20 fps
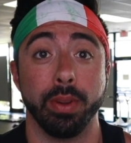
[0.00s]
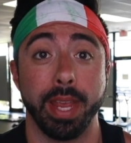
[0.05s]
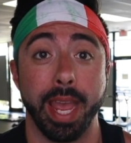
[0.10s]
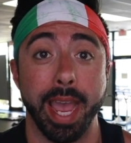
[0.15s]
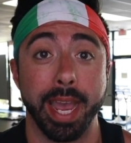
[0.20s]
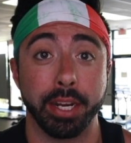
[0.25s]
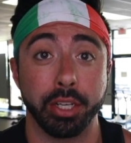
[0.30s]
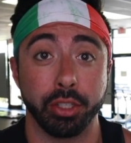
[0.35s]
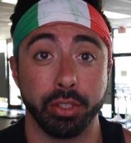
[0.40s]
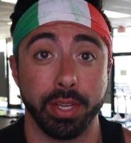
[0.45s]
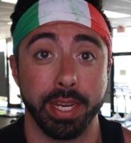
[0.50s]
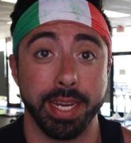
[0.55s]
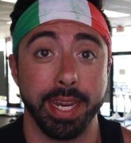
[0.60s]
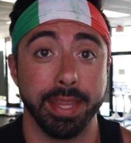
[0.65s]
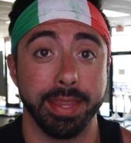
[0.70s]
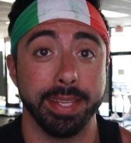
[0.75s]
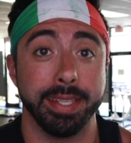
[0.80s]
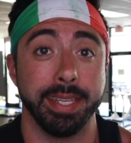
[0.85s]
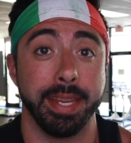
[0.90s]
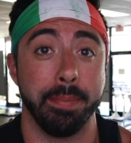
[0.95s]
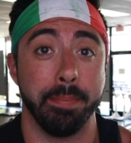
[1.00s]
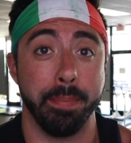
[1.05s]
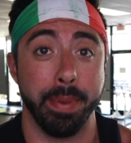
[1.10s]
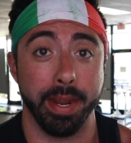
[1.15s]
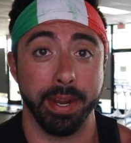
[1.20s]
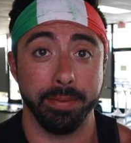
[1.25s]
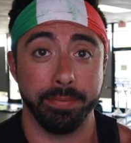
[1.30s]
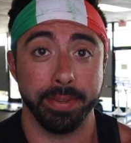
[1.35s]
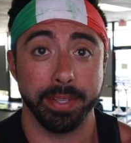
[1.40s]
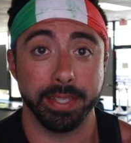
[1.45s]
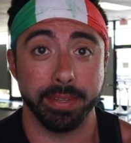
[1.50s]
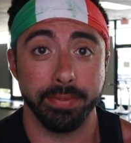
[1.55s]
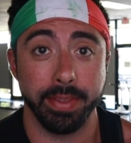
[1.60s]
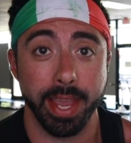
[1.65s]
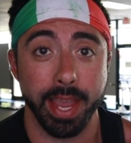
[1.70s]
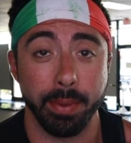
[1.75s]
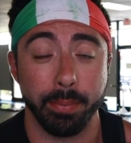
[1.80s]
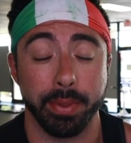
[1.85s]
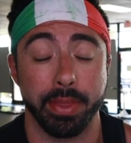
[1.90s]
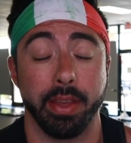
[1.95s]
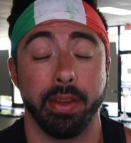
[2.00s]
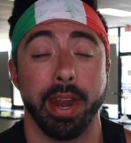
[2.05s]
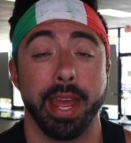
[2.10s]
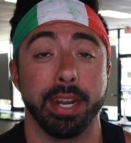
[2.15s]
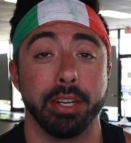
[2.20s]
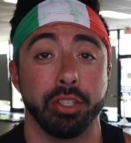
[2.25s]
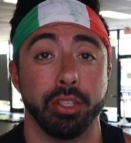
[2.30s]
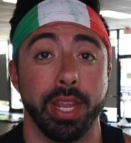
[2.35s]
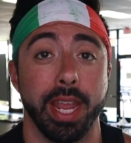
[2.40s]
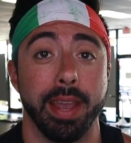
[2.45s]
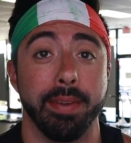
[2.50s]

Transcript: actually get the same benefits of that without actually